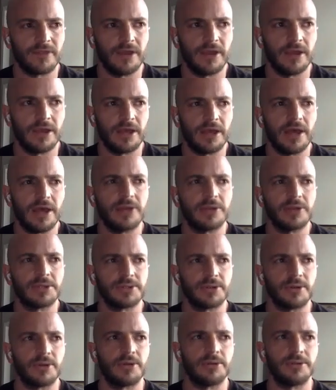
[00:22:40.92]
I kind of
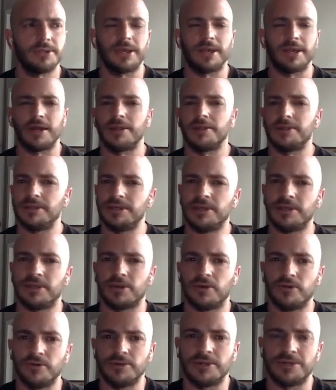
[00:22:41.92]
started to kind of
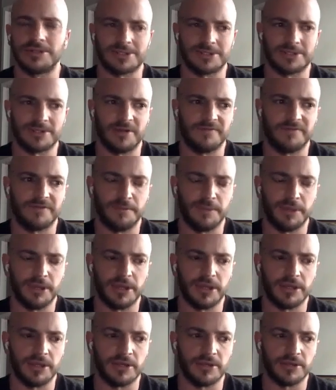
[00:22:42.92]
decode this stuff the
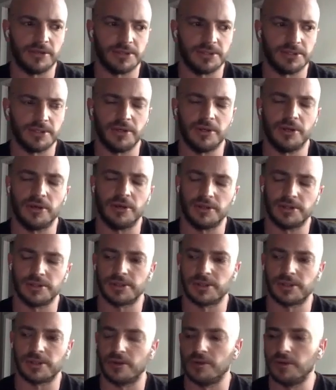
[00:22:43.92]
beginning of this year. And
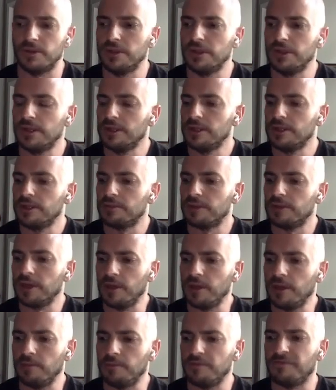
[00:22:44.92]
so
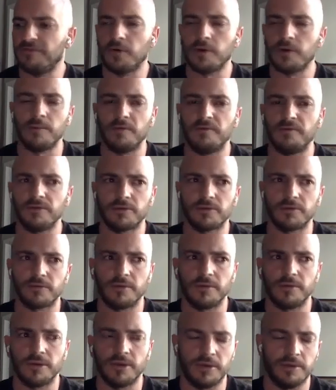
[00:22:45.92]
before we move
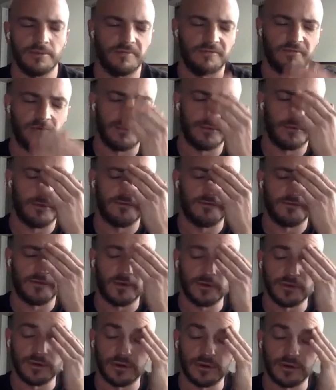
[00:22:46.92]

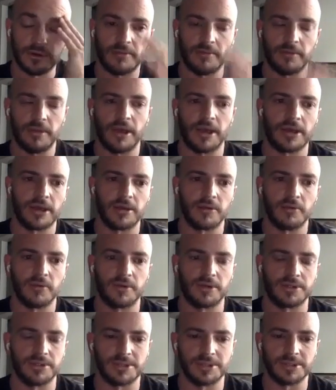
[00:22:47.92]
further, I kind of
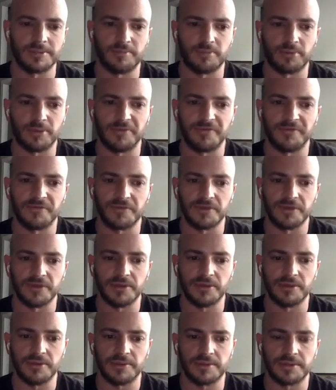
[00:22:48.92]
want to just
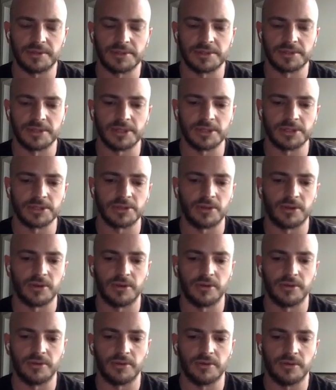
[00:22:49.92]
briefly touch
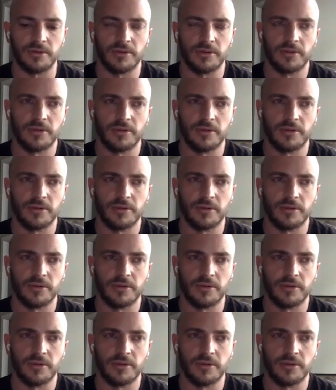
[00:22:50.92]
on